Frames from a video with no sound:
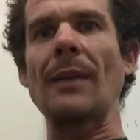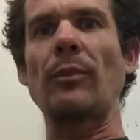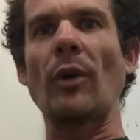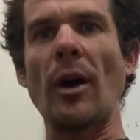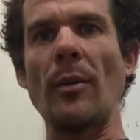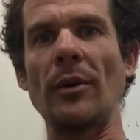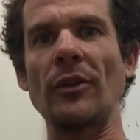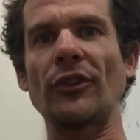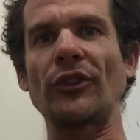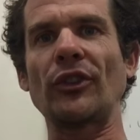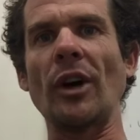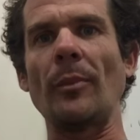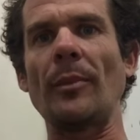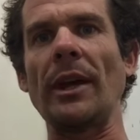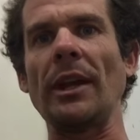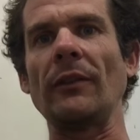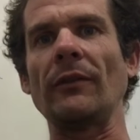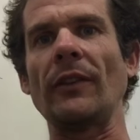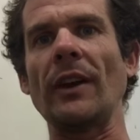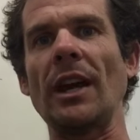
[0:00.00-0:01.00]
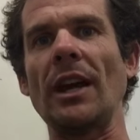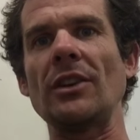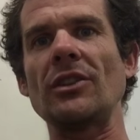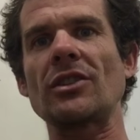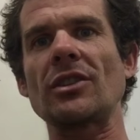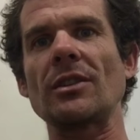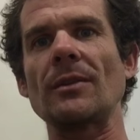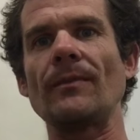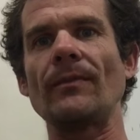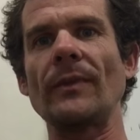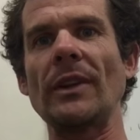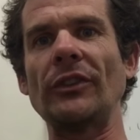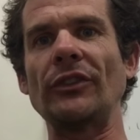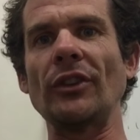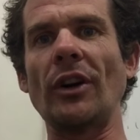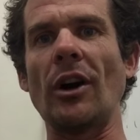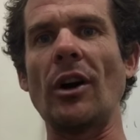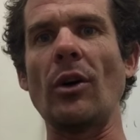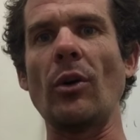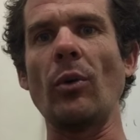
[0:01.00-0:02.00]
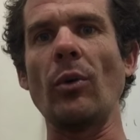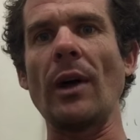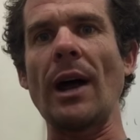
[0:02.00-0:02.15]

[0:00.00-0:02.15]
Beaumont stop being veg? It's not all